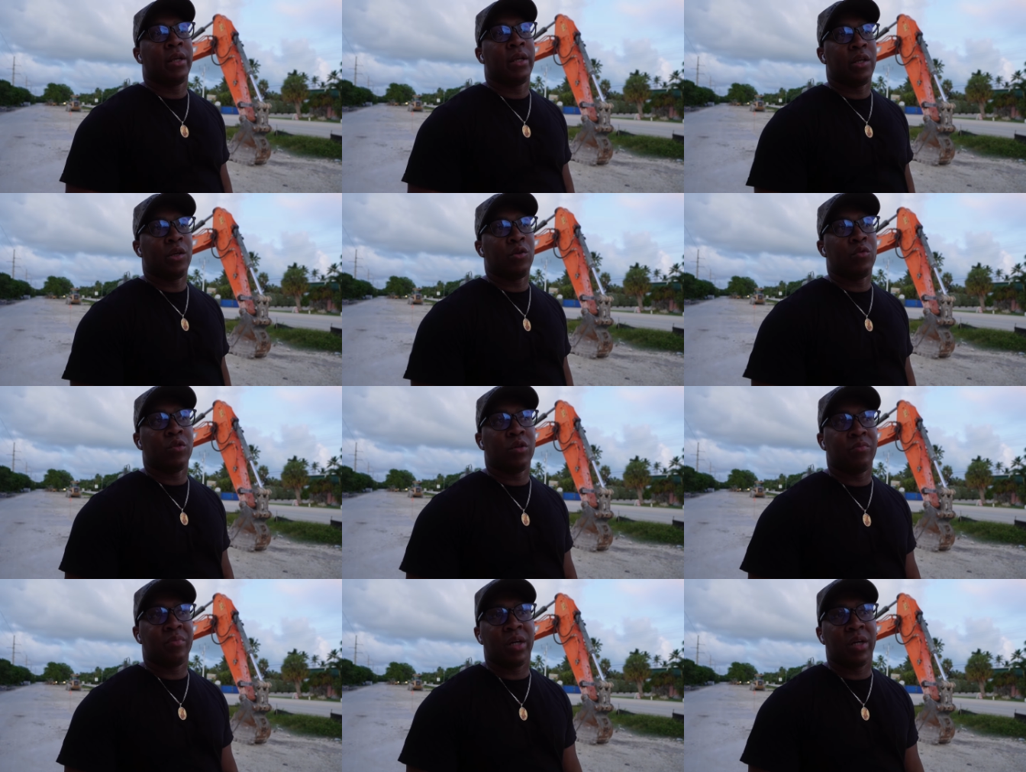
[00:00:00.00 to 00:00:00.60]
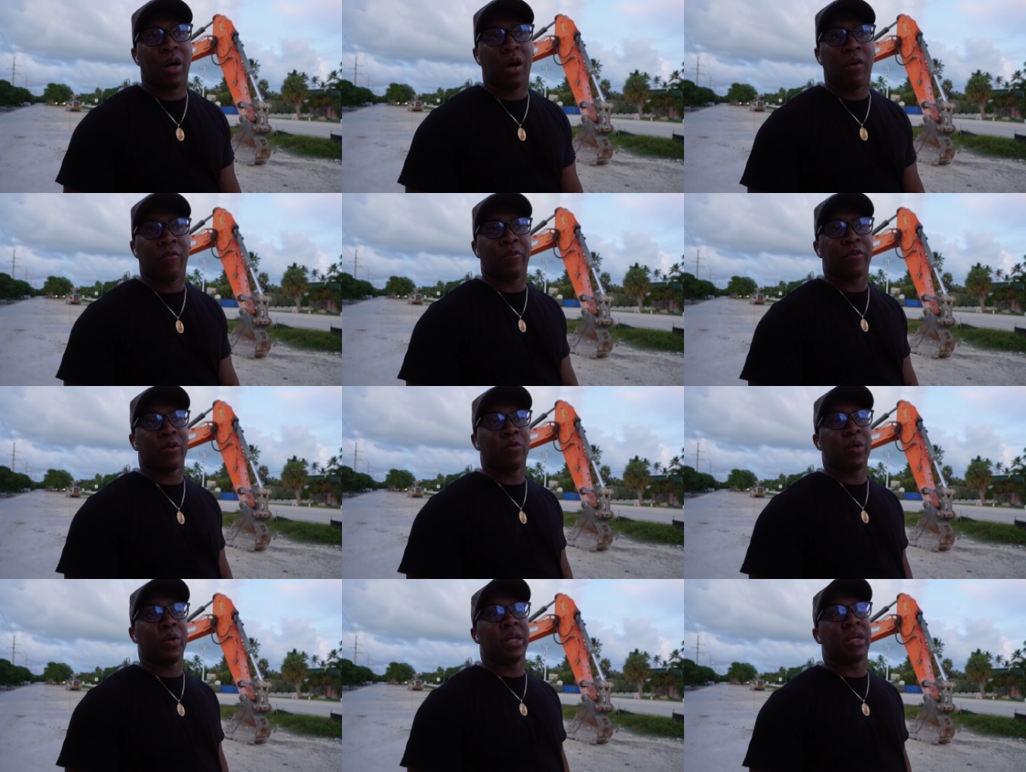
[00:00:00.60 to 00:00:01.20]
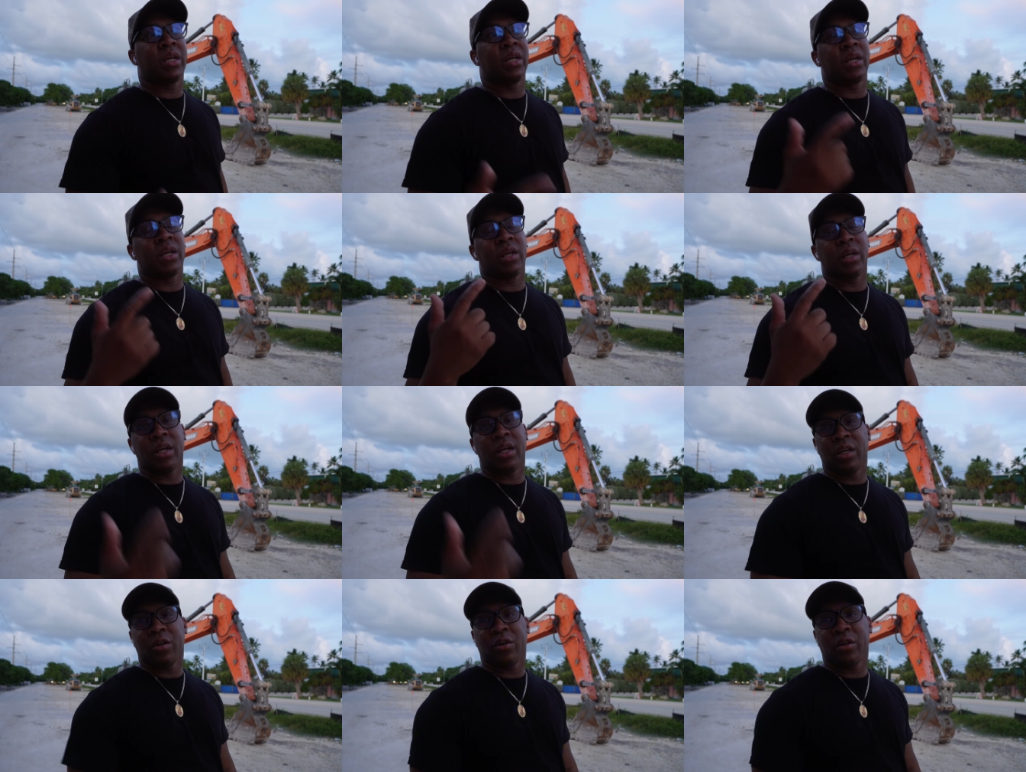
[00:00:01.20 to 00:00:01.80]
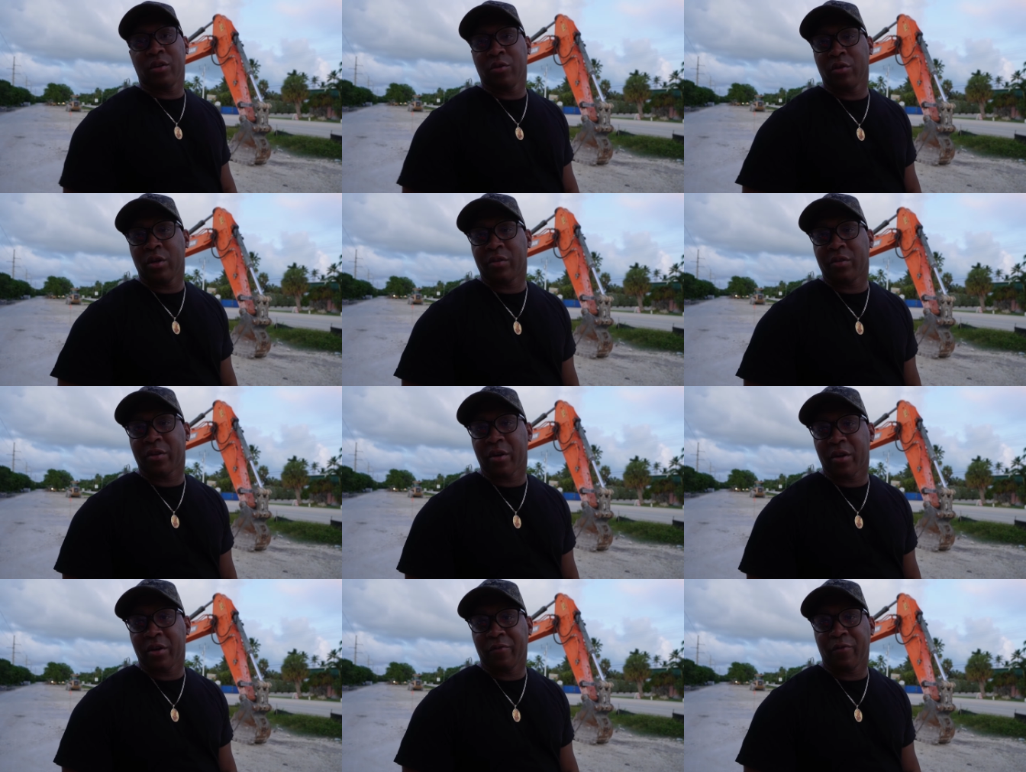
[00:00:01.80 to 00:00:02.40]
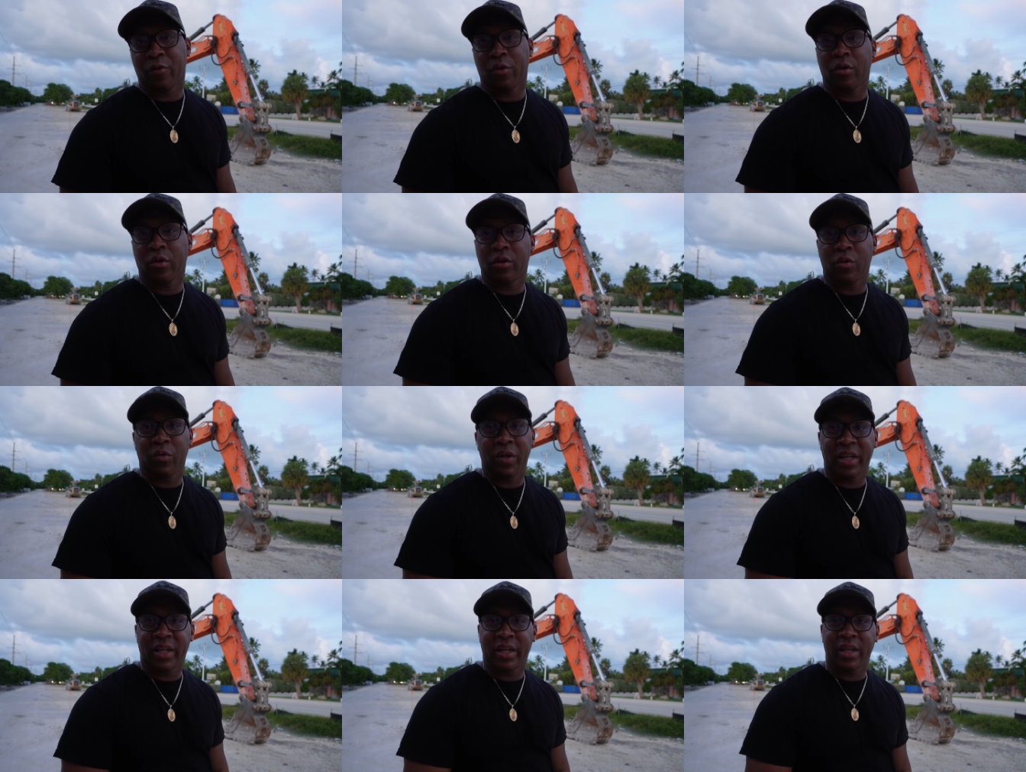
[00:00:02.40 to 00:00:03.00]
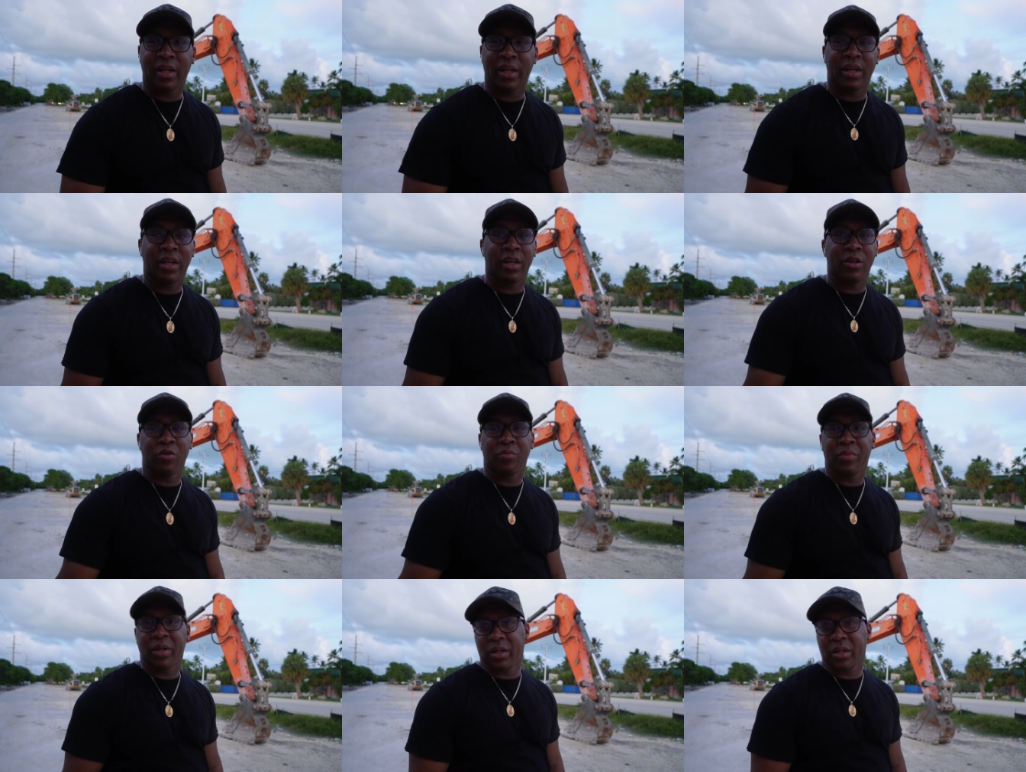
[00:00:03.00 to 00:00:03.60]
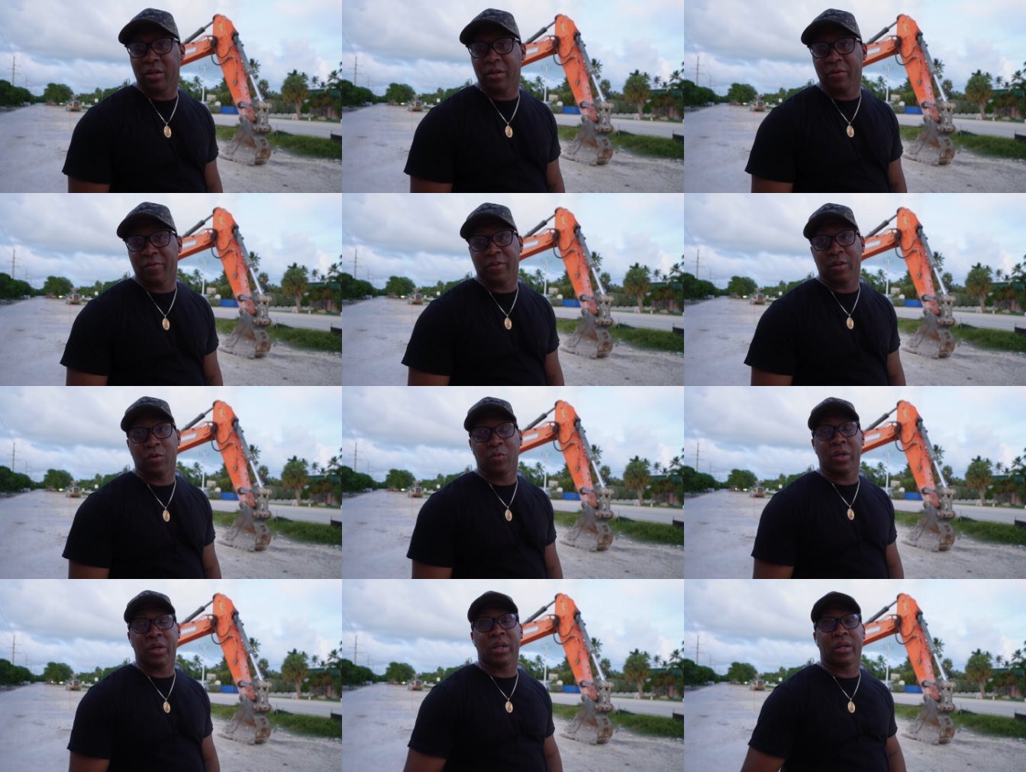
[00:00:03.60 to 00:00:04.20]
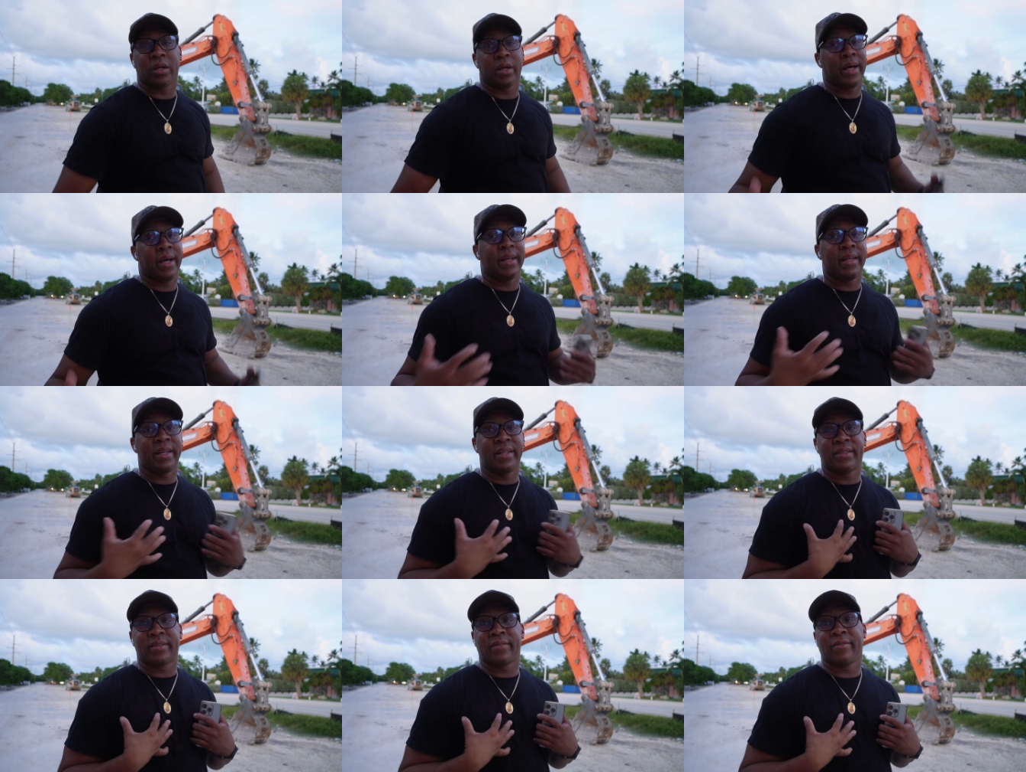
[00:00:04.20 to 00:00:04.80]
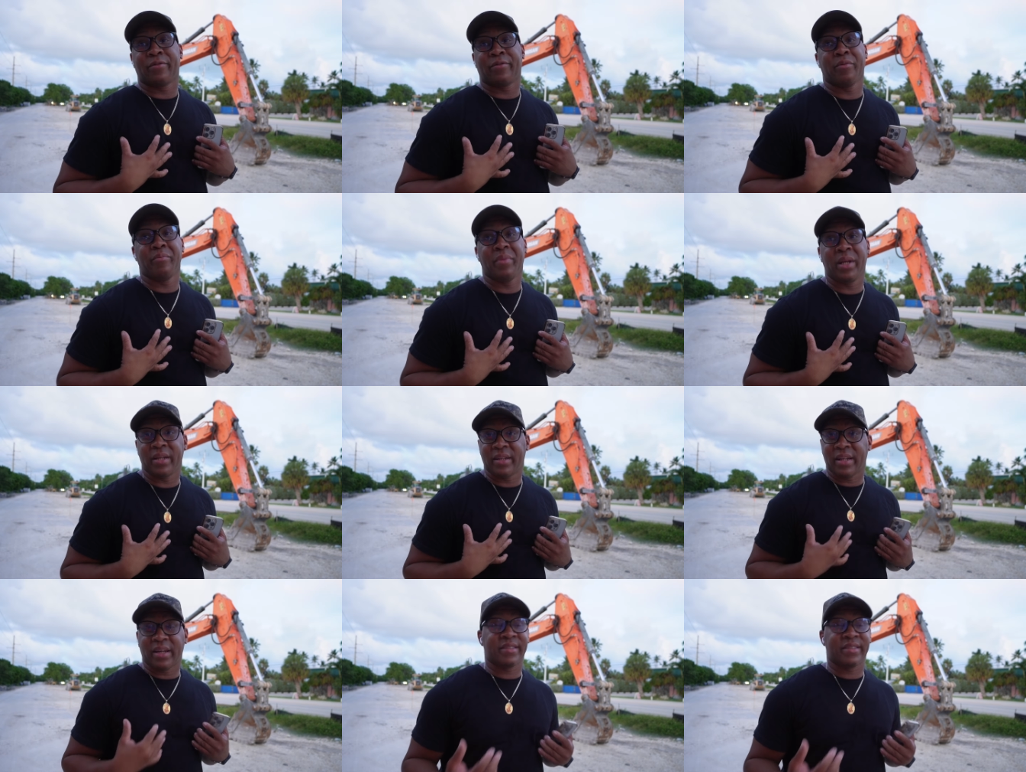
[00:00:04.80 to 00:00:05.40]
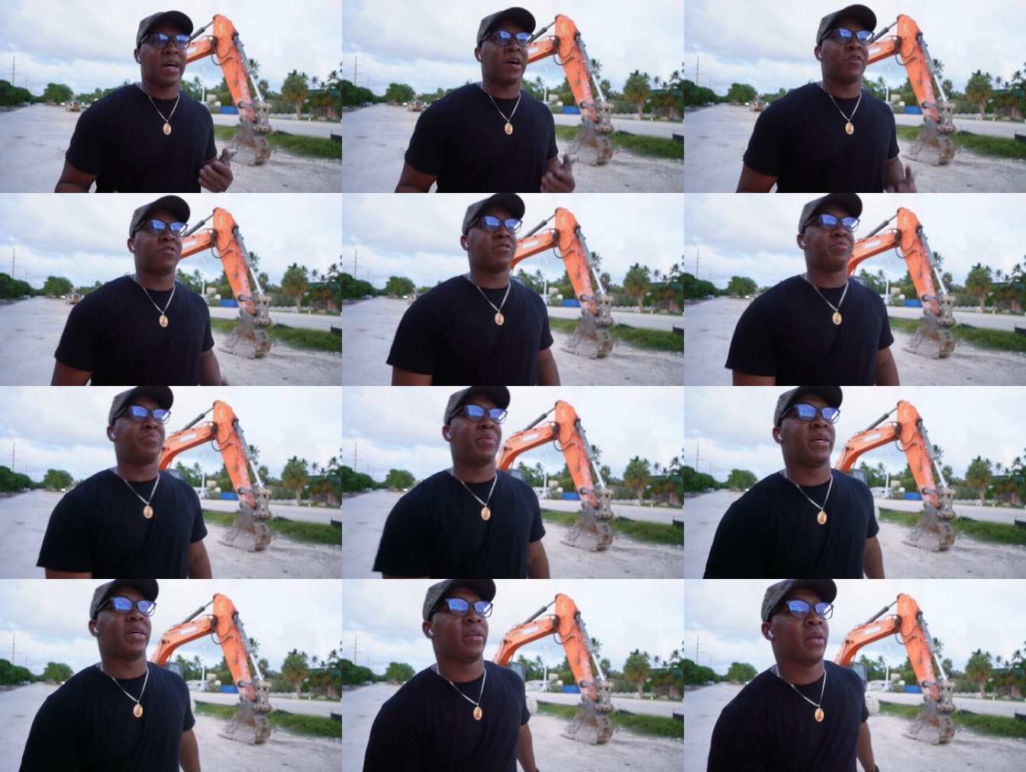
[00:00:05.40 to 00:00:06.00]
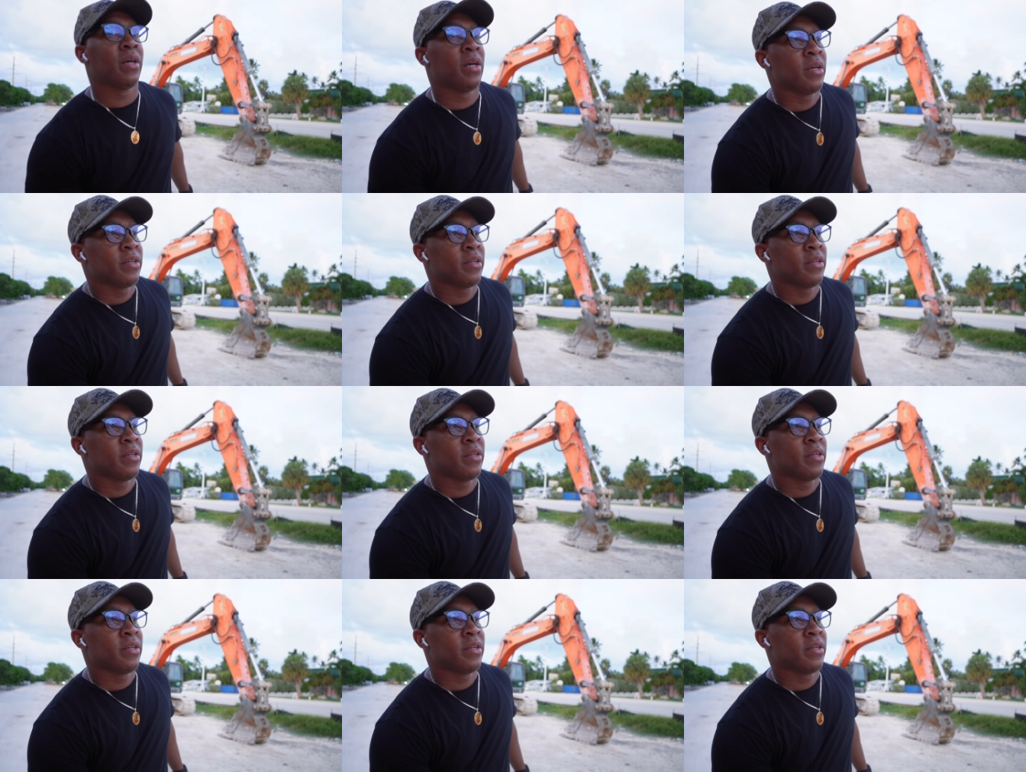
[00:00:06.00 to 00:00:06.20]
you will be off on the weekend, and you can do your 34 on the weekend, and you'll be good for the week. At least for me, that's how it's been.